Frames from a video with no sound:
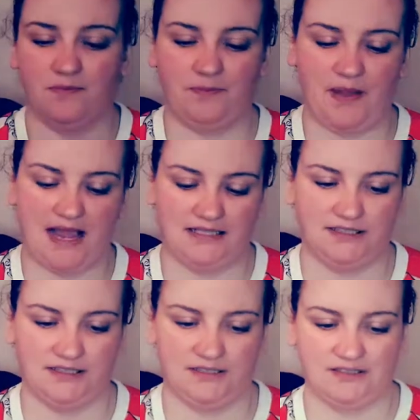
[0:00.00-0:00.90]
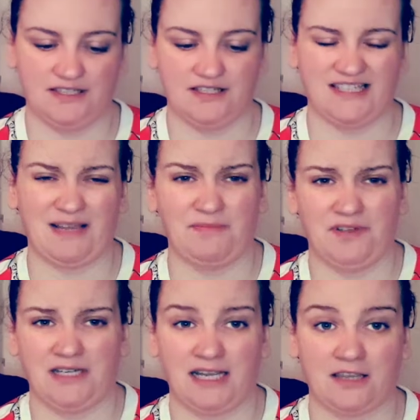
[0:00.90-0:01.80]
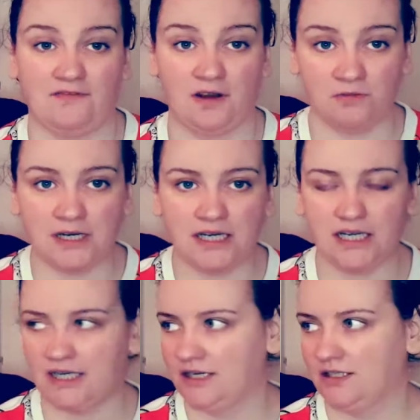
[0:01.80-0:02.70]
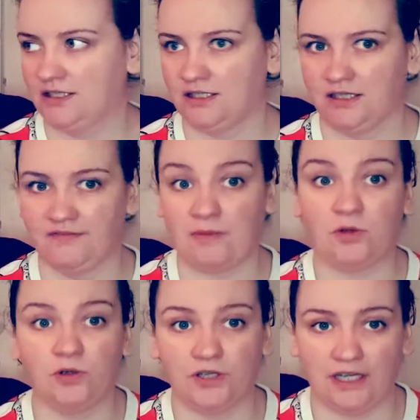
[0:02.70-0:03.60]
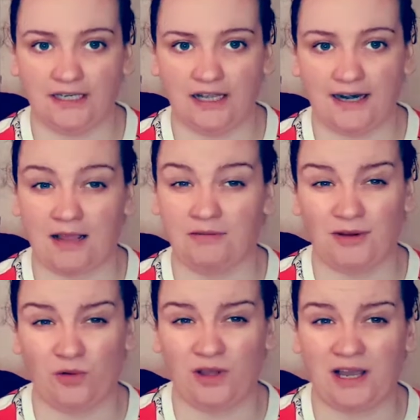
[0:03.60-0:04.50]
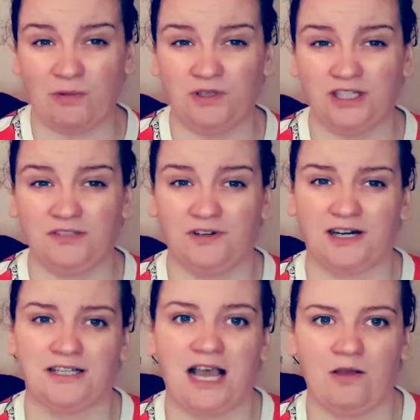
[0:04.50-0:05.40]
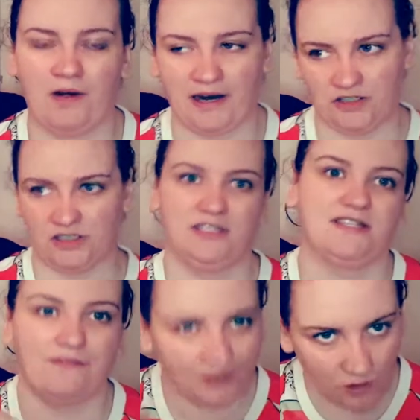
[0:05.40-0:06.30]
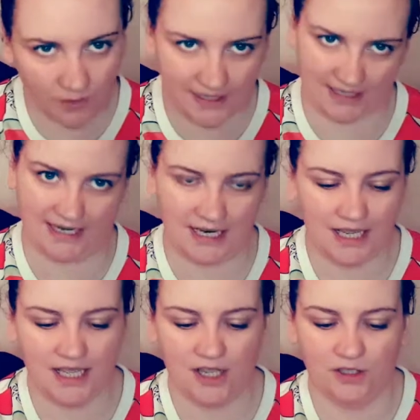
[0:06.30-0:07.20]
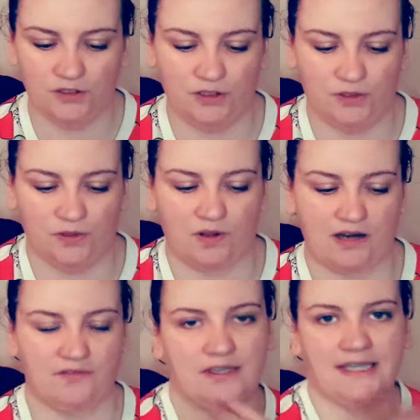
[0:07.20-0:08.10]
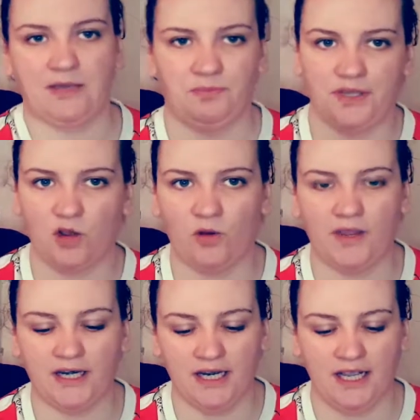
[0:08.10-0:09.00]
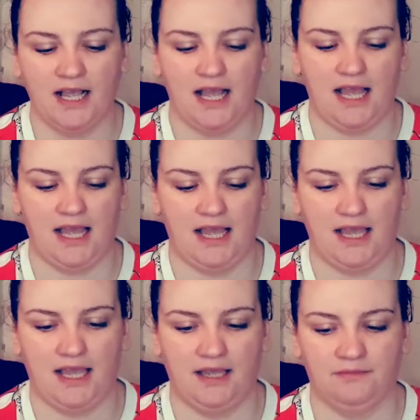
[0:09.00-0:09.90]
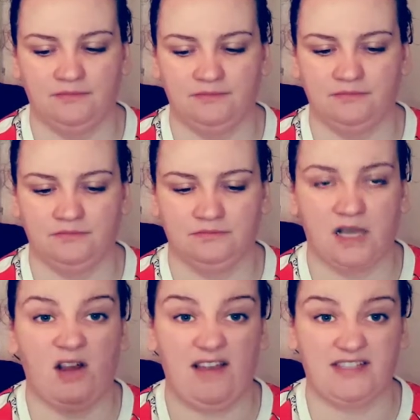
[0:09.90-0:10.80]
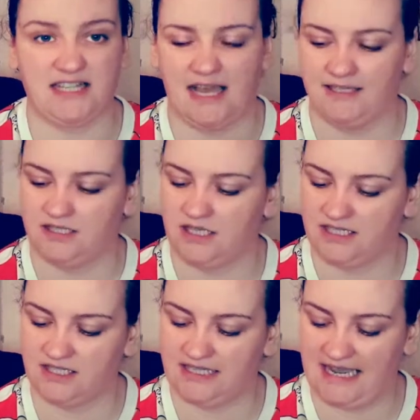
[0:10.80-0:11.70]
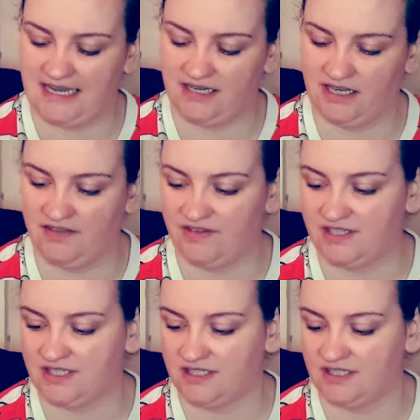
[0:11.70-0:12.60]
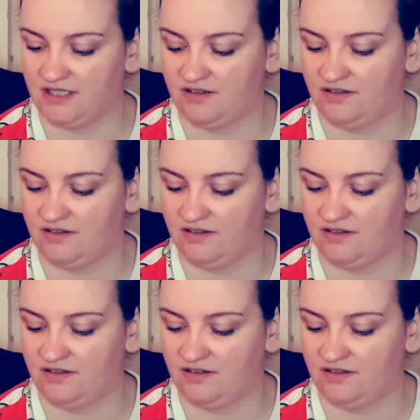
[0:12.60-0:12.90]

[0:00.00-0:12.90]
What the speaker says: But this is something like if I'm cooking and I know I won't eat for another hour and I just need something quickly to kind of keep me going, I'll have a slice. So as I say, if it's